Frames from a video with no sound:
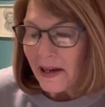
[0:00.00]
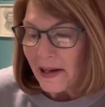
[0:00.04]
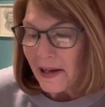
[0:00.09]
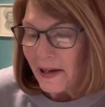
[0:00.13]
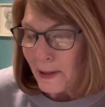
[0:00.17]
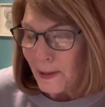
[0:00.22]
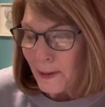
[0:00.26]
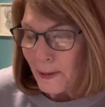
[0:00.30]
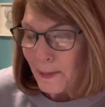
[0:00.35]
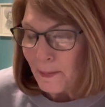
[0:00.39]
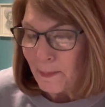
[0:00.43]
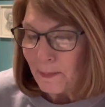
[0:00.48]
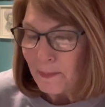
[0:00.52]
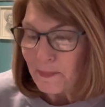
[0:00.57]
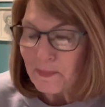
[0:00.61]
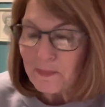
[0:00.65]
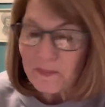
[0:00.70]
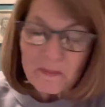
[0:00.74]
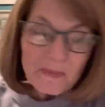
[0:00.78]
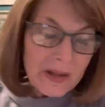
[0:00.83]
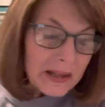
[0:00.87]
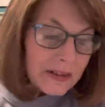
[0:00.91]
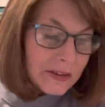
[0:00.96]
Um,
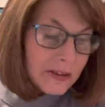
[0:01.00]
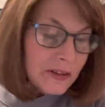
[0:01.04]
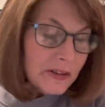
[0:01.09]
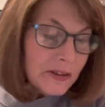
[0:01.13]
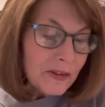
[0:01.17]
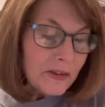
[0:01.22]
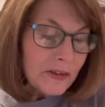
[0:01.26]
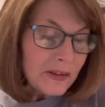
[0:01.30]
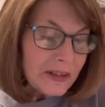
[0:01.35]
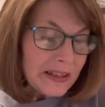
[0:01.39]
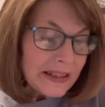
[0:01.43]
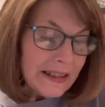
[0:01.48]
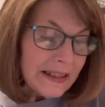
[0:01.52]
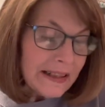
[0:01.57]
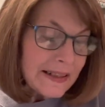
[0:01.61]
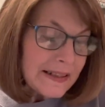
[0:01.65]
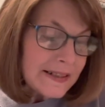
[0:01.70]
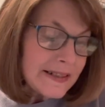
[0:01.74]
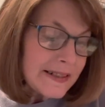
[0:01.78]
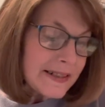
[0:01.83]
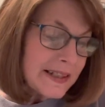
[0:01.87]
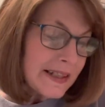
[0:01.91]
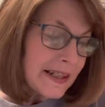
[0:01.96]
you'll
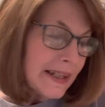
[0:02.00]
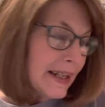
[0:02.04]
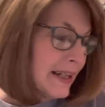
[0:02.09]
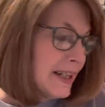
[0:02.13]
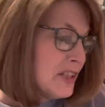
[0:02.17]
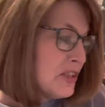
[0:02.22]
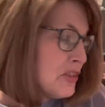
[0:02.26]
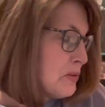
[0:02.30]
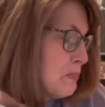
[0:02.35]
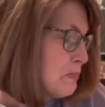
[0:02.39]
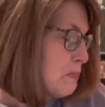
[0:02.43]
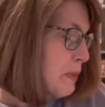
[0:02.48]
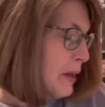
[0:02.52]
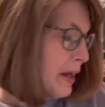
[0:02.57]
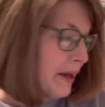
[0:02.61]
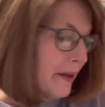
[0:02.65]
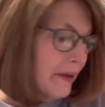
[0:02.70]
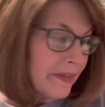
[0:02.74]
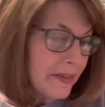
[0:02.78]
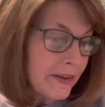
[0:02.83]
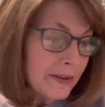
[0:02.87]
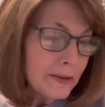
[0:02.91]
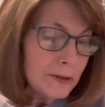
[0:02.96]
get each
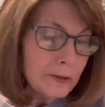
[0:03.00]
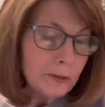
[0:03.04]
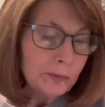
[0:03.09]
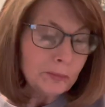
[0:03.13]
month